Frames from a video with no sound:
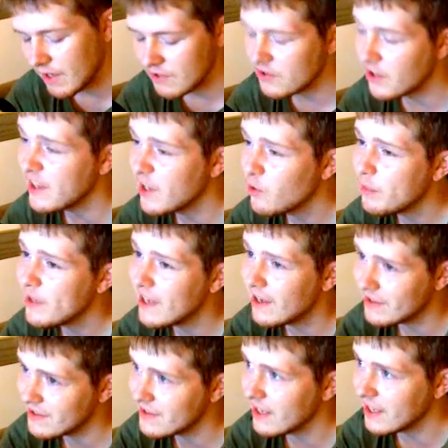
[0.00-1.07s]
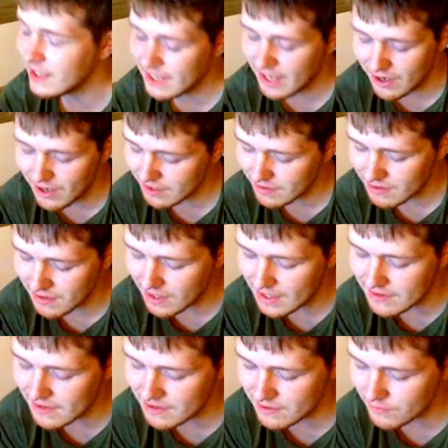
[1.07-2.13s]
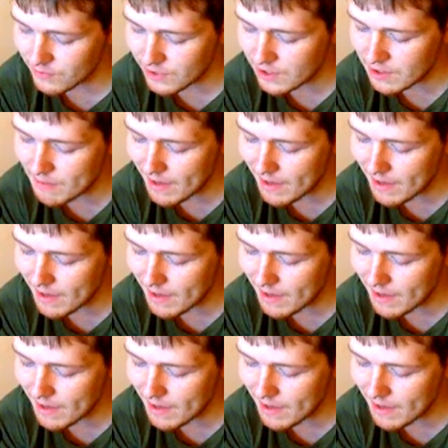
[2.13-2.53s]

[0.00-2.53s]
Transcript: So that'll be our second character. It doesn't really